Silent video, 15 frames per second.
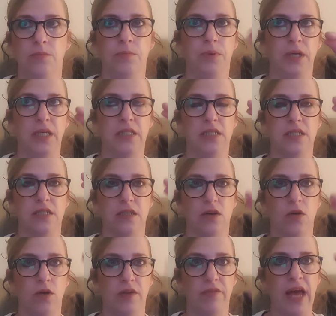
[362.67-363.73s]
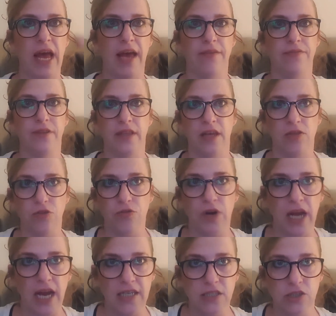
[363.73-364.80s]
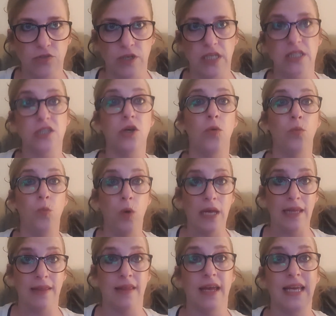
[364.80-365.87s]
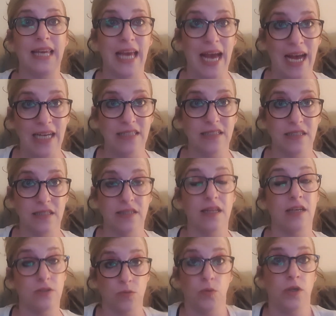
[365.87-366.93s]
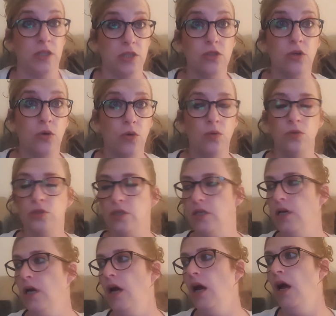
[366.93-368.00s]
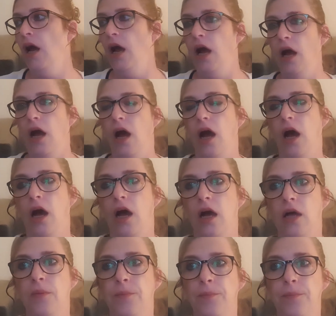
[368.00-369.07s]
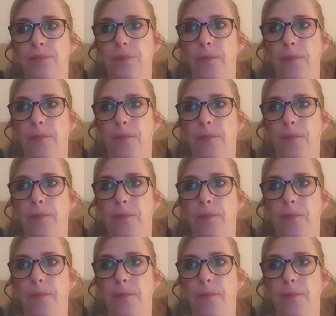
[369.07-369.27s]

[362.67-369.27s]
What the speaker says: but it's kind of F and then 3 asterisks with cats. That's what it's called. And